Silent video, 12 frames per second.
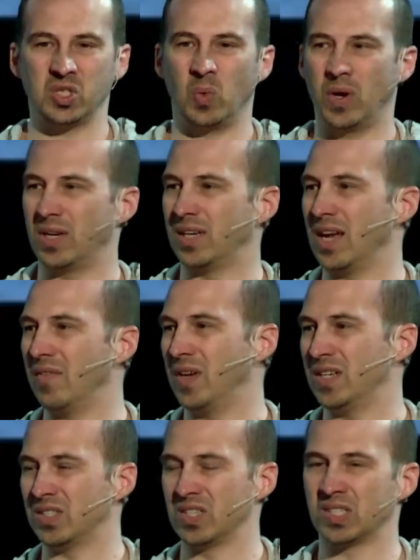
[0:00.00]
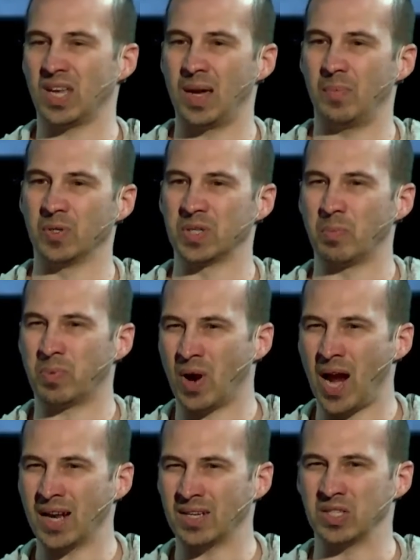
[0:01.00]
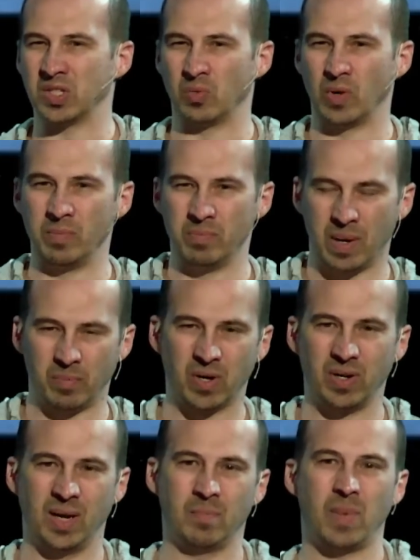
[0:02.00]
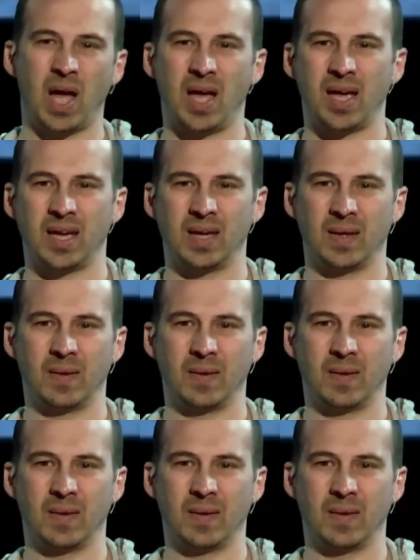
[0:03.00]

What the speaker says: wanted to give his disciples a practice to remember him by,